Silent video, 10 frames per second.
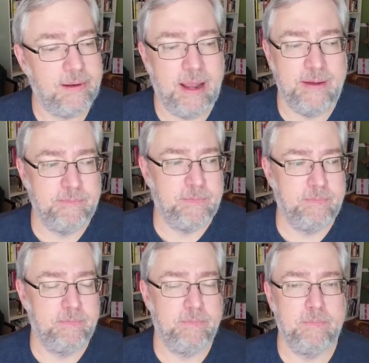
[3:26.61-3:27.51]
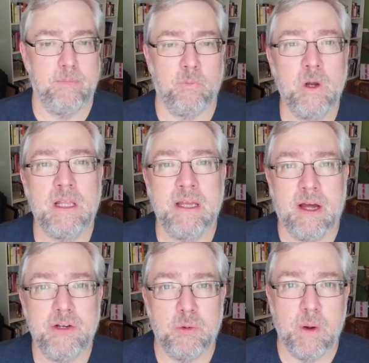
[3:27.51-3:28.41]
am really
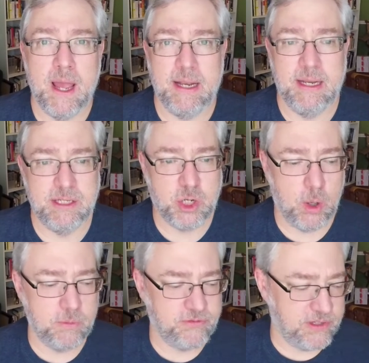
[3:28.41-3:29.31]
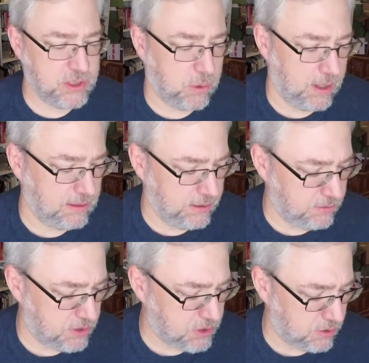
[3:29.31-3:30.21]
underread in terms of Victorian
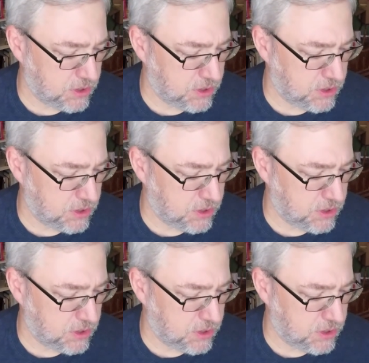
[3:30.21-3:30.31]
literature.